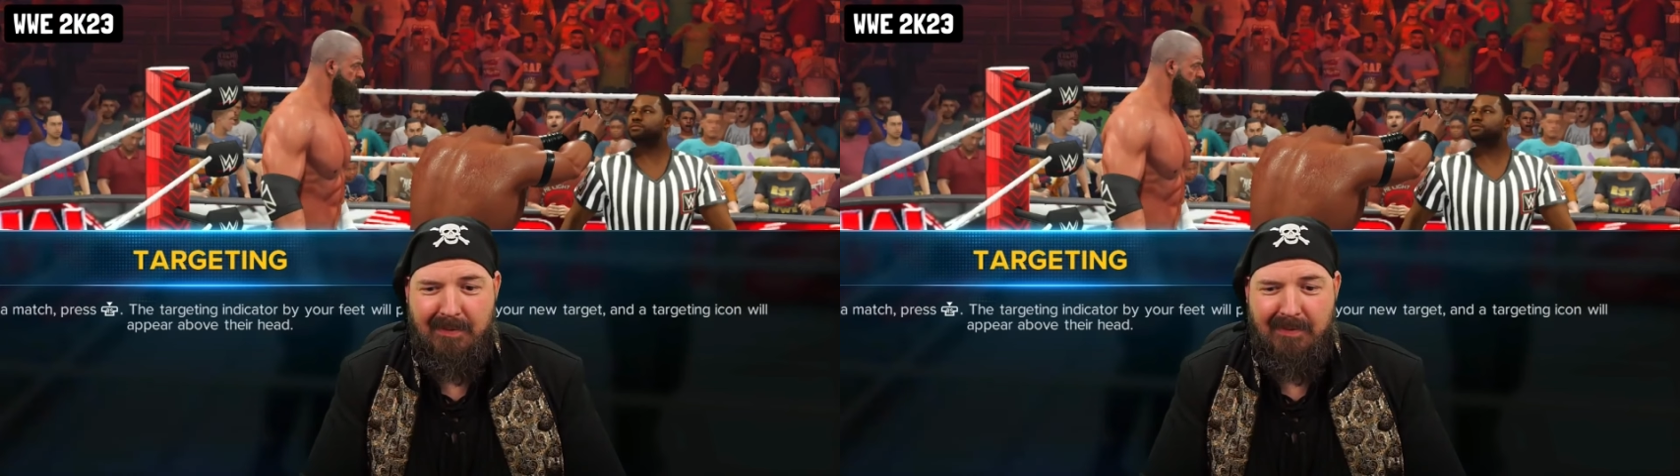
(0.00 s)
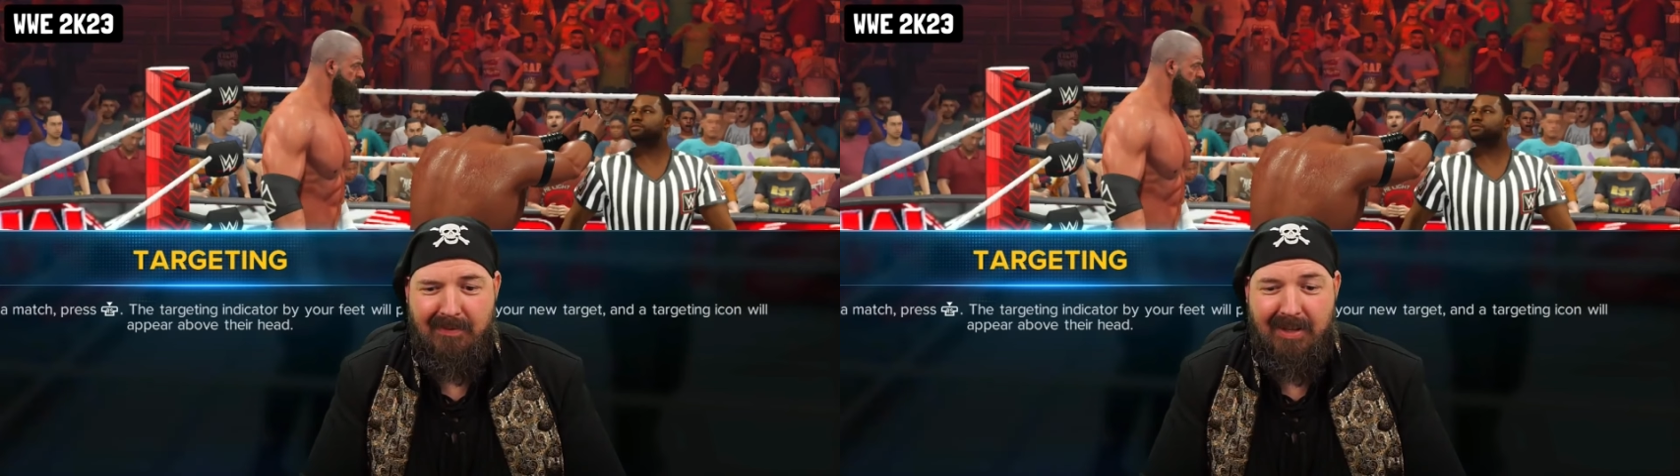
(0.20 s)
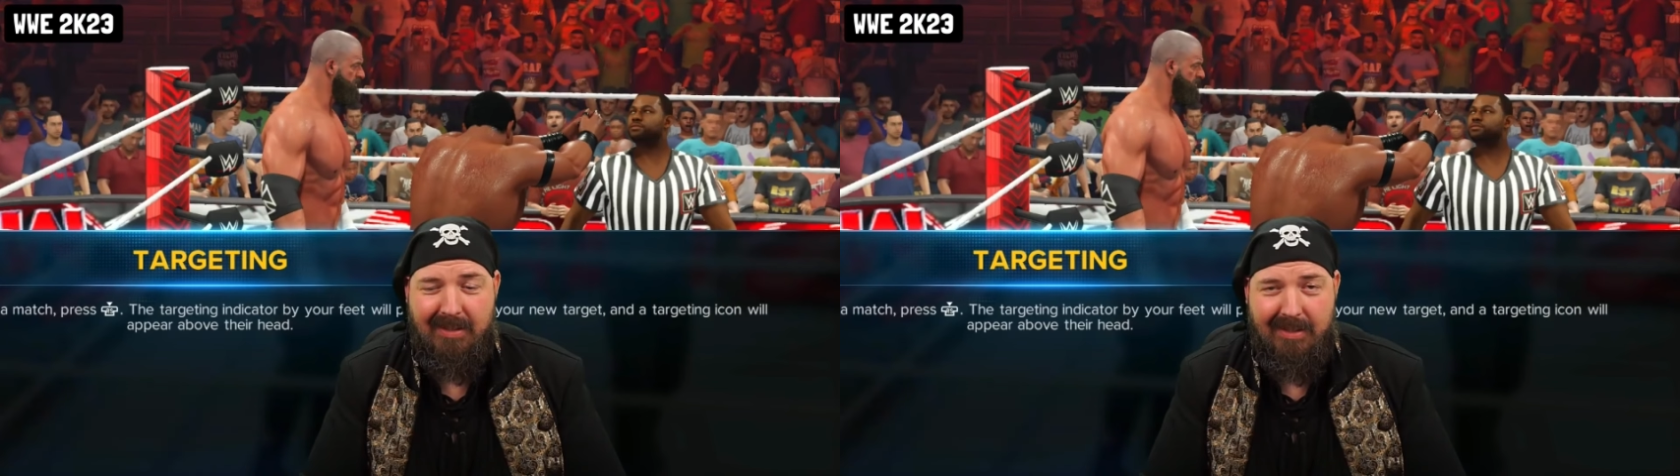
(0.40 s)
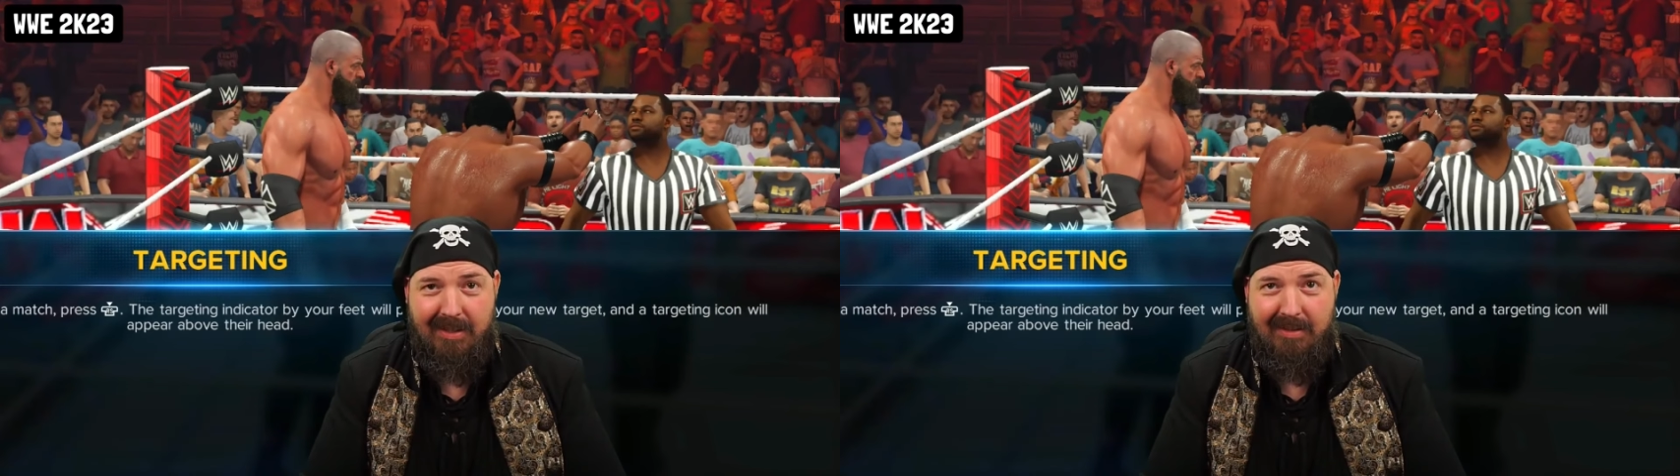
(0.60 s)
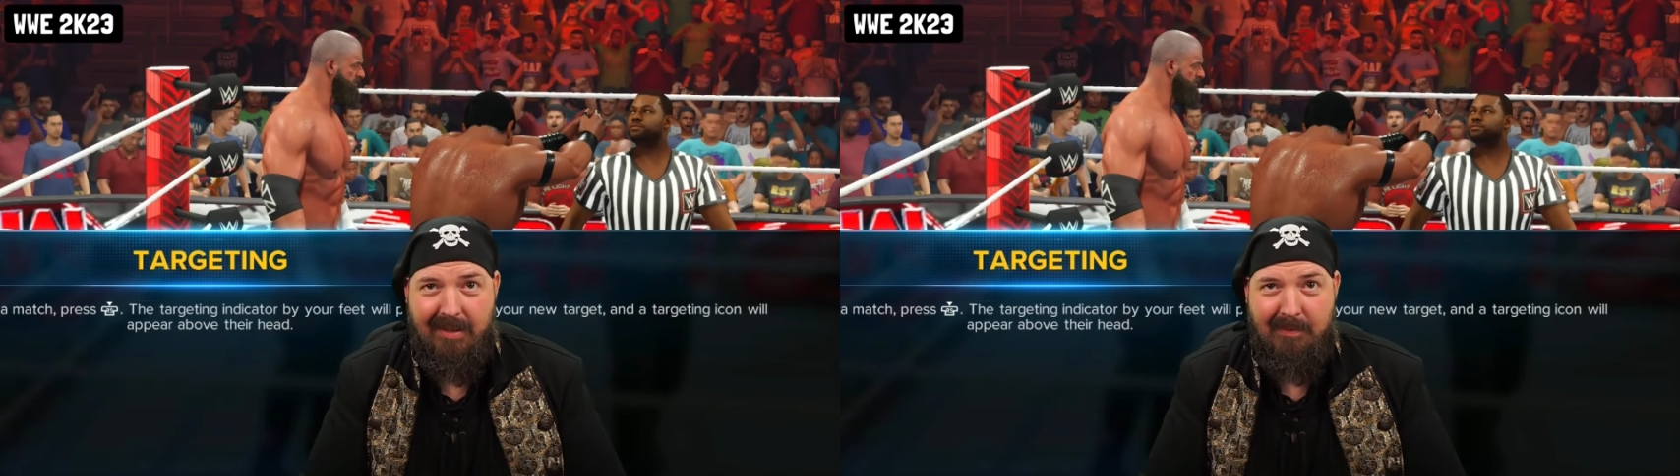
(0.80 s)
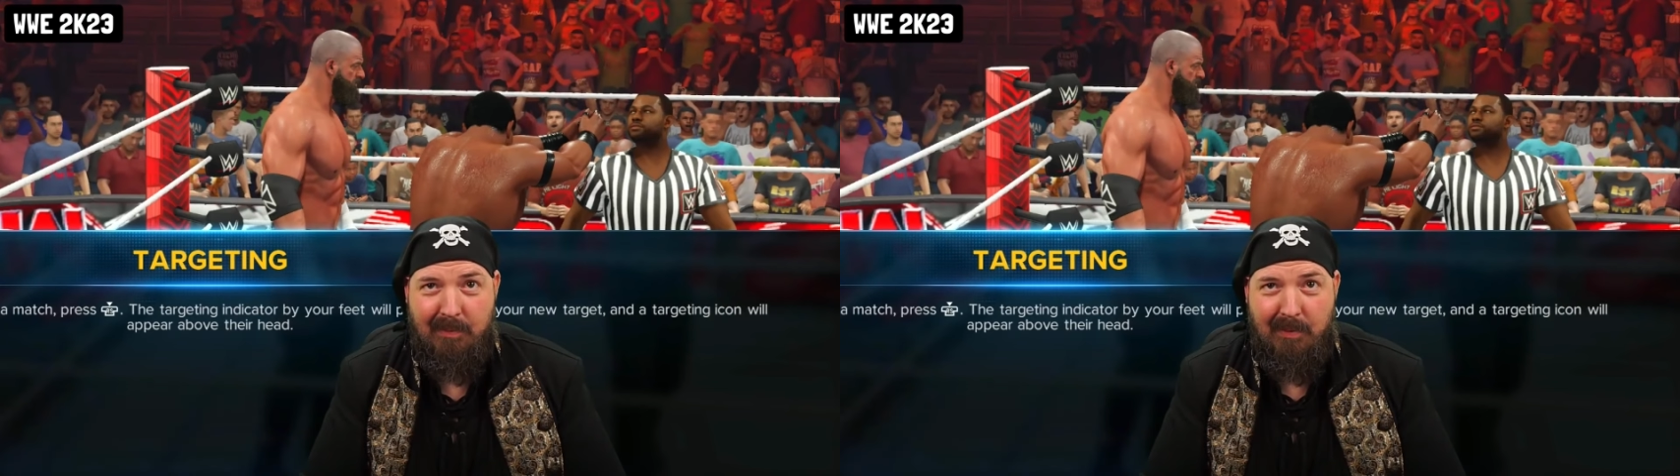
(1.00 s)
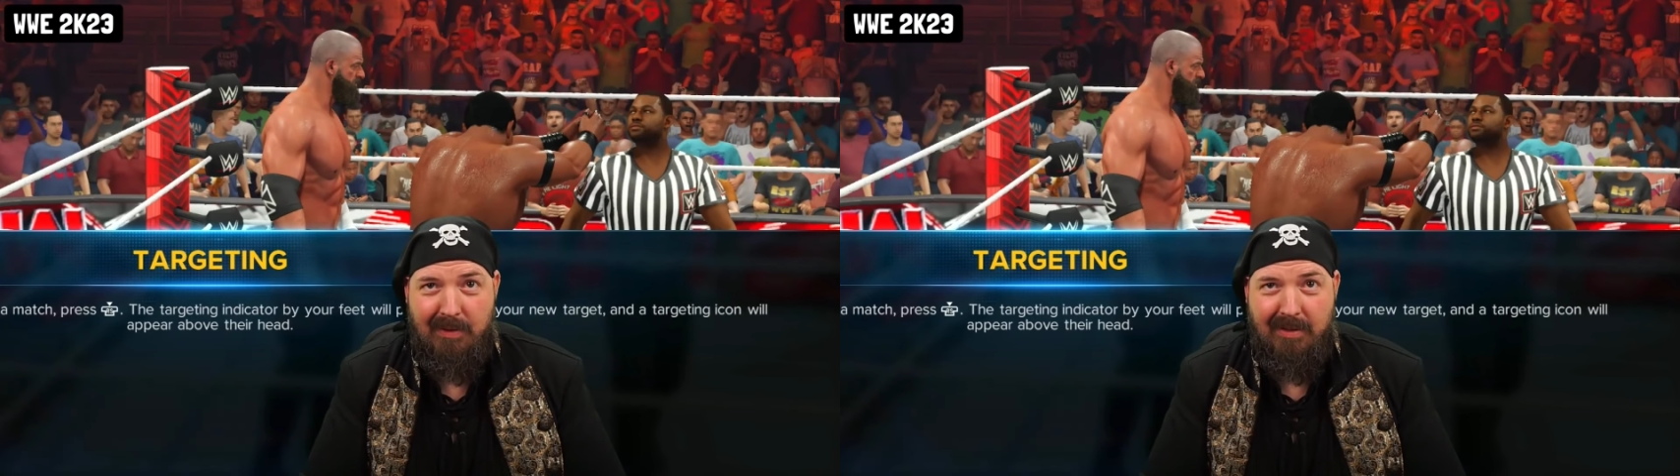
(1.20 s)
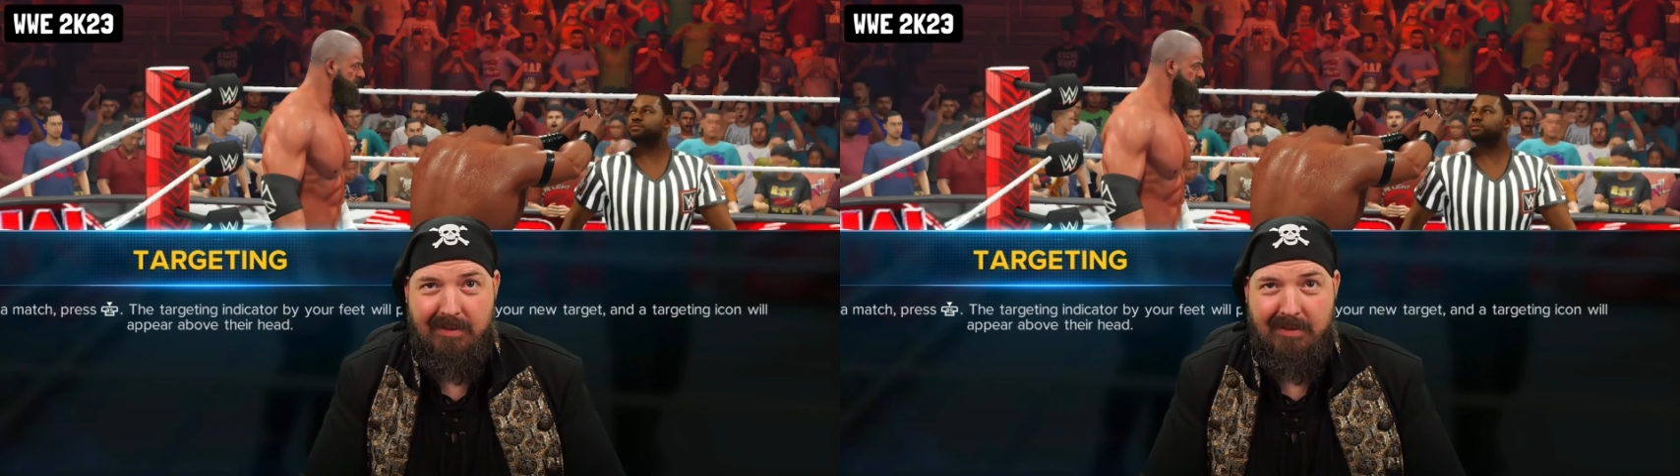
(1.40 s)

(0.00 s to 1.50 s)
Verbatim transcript: And at this point,